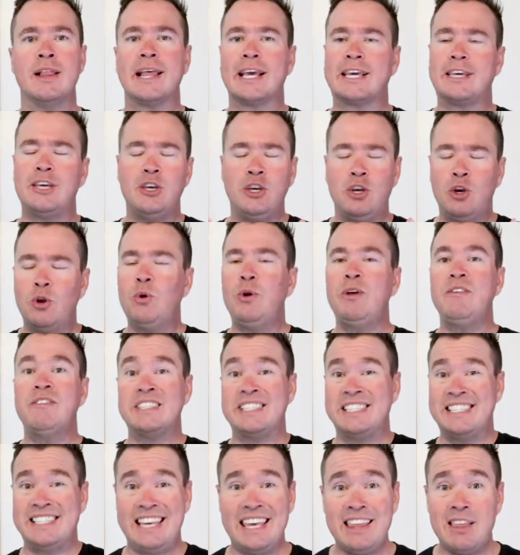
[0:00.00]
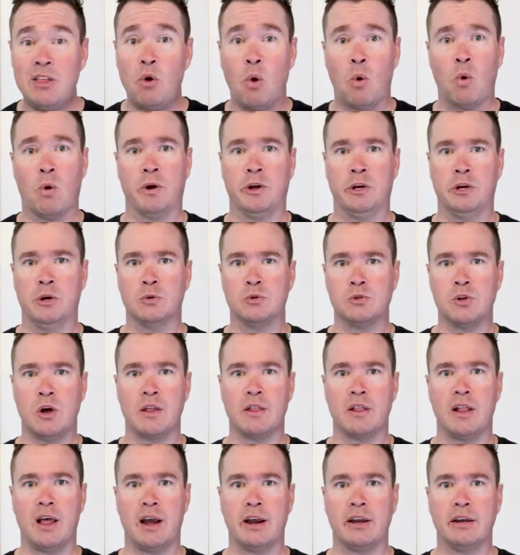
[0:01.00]
Like, you don't even see the Oreos
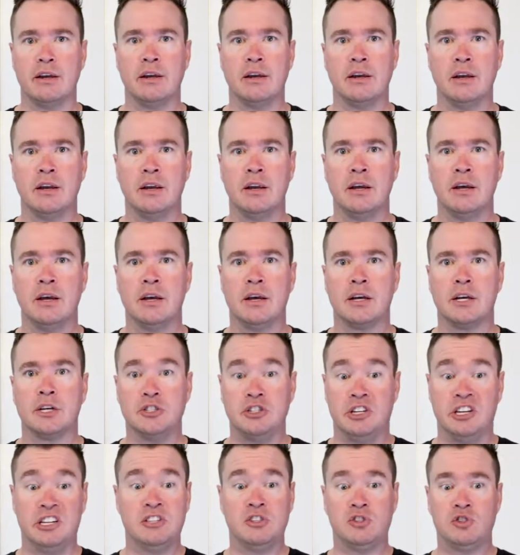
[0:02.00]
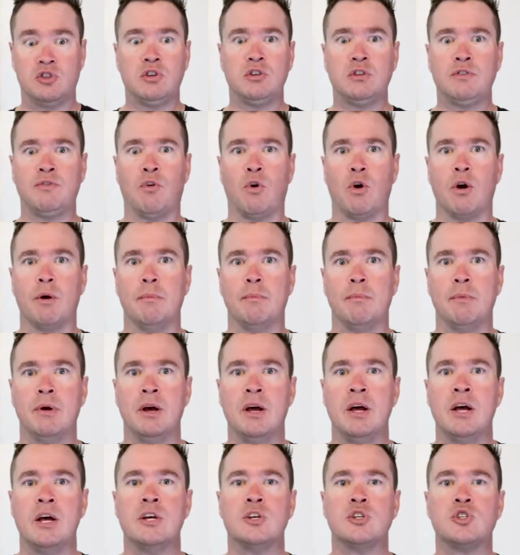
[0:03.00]
online because you didn't search for them.
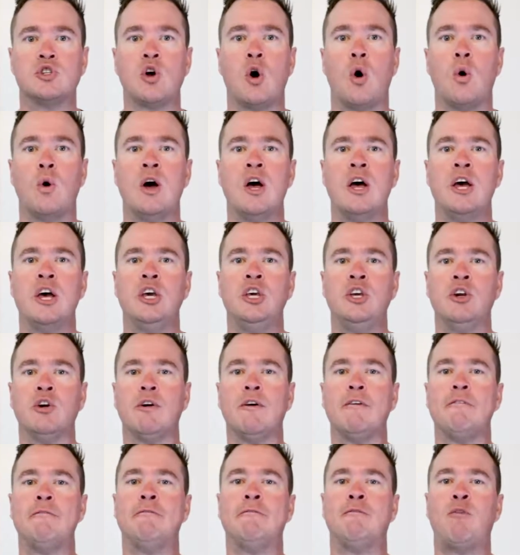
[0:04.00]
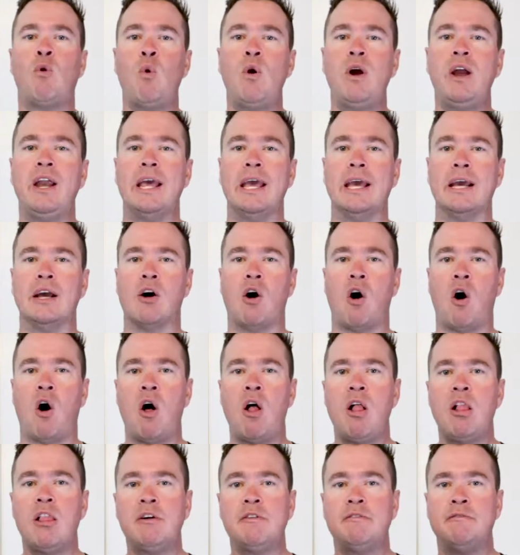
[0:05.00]
So you're avoiding
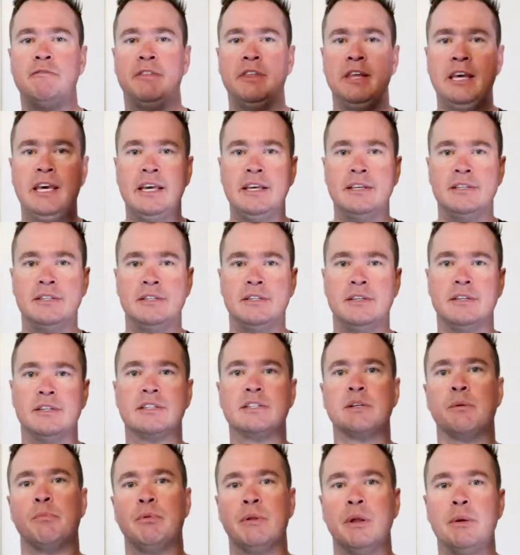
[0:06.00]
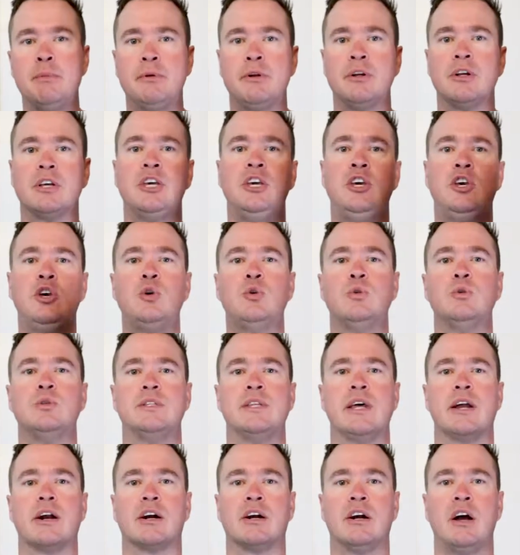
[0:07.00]
all of these subliminal cues
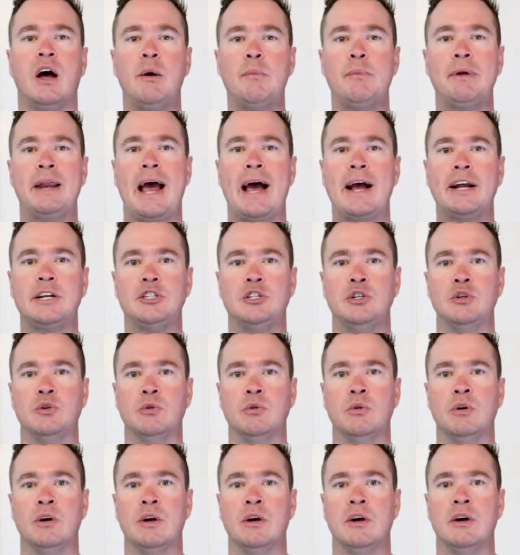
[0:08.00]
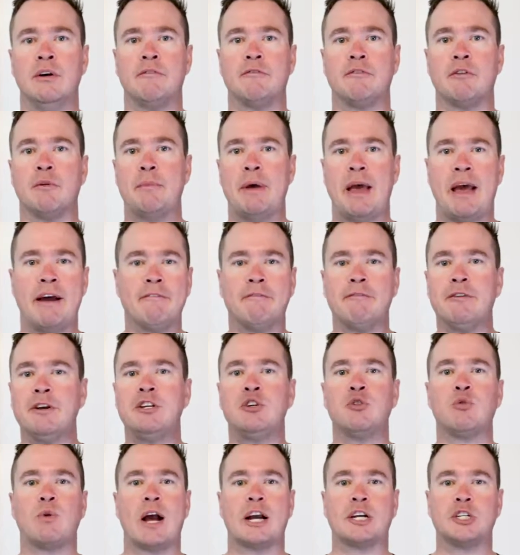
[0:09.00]
that are coming at you from every
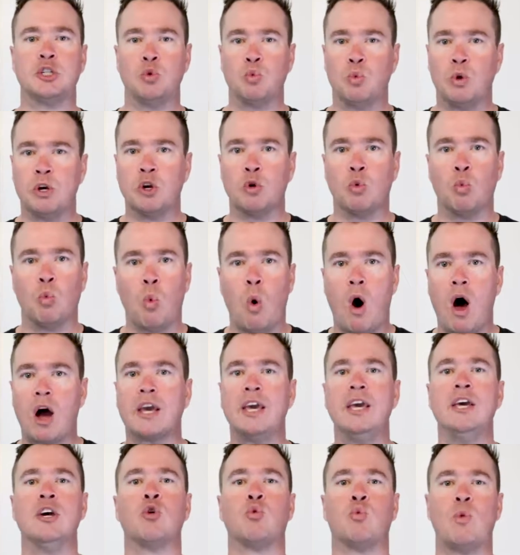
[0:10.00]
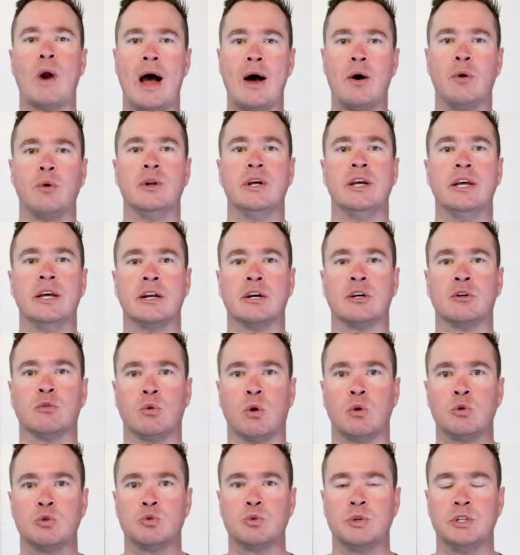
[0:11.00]
direction when you're walking around in a
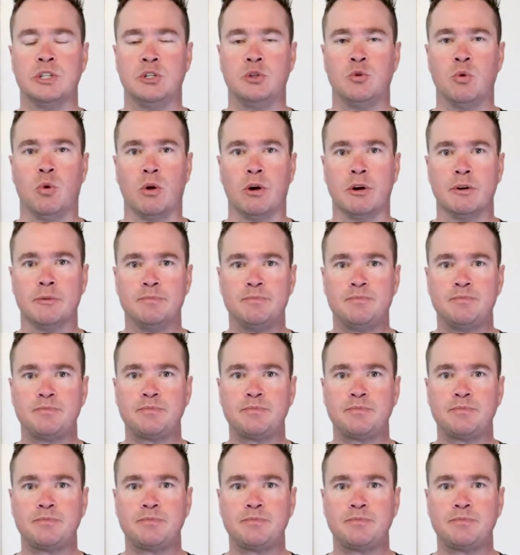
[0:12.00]
grocery store.